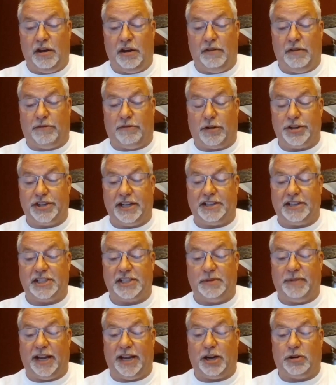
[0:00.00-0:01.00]
forcing us to
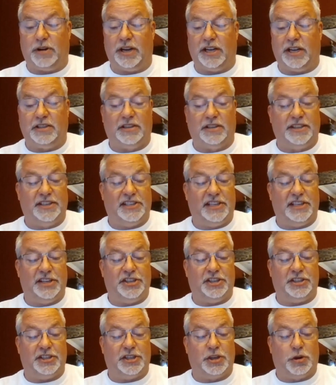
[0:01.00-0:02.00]
make critical
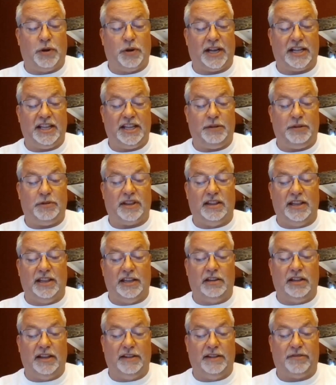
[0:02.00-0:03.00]
decisions quickly with
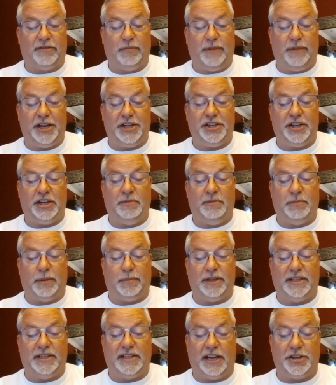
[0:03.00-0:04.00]
little information, but
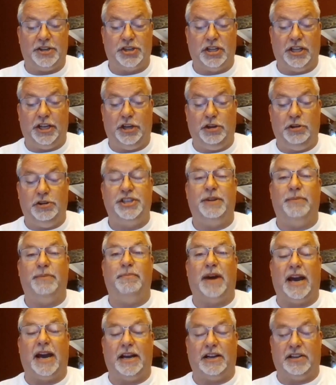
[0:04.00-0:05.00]
potentially huge
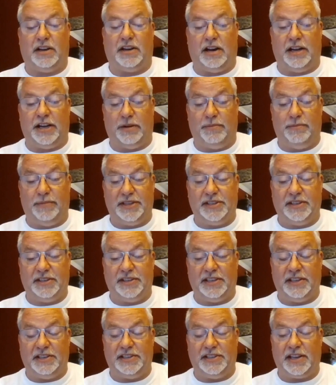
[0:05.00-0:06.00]
impact on our
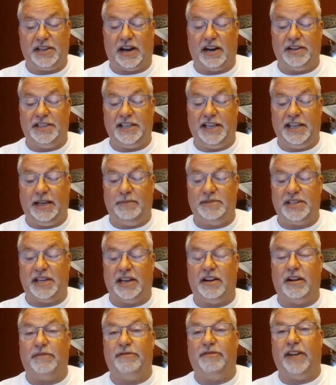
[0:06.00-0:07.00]
businesses, our teams, and
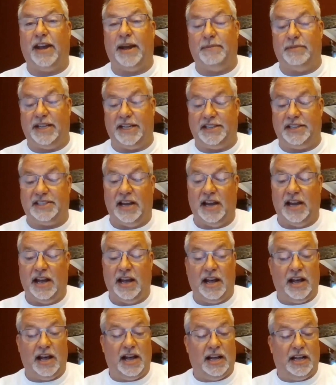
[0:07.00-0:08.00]
our families.
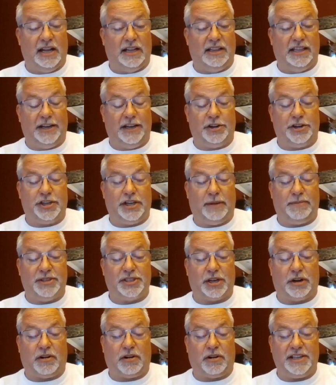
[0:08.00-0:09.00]
Leadership is
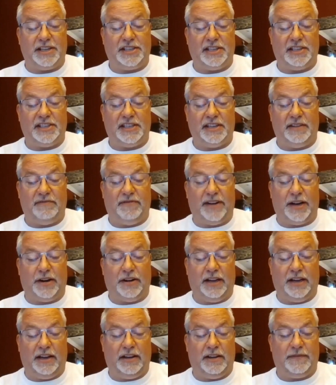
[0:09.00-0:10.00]
a crisis and
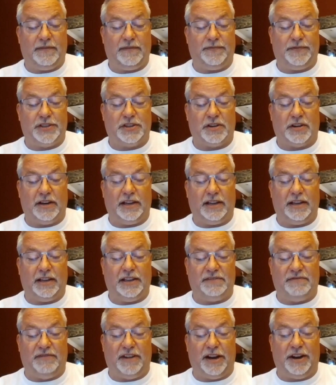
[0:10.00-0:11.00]

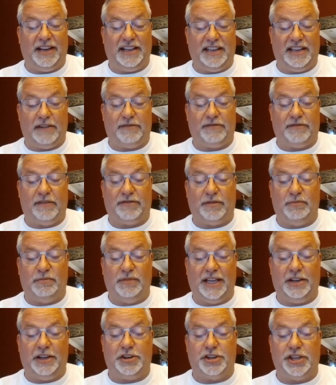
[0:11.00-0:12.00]
is very different from
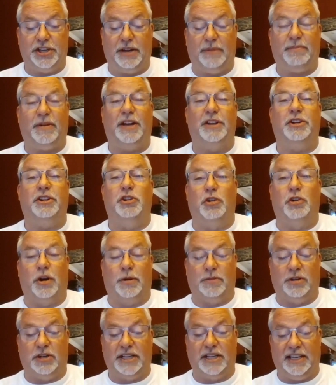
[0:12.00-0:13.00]
leadership under
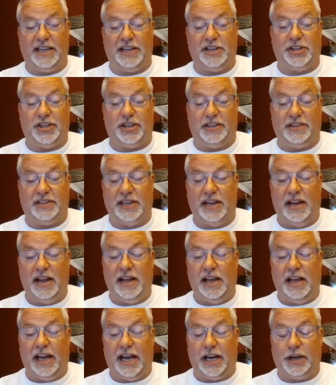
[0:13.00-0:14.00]
normal conditions.
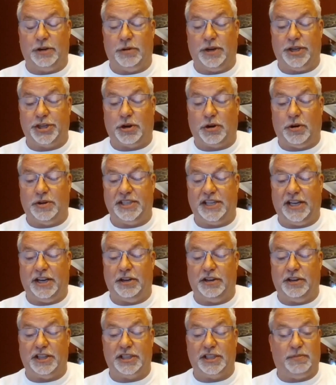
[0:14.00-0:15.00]
And Rich Grof is here
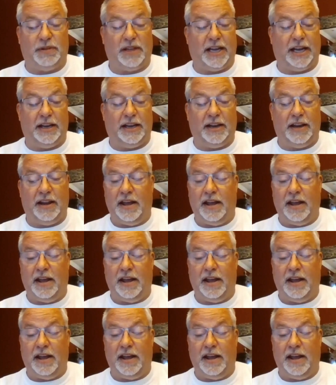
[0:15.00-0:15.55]
to explain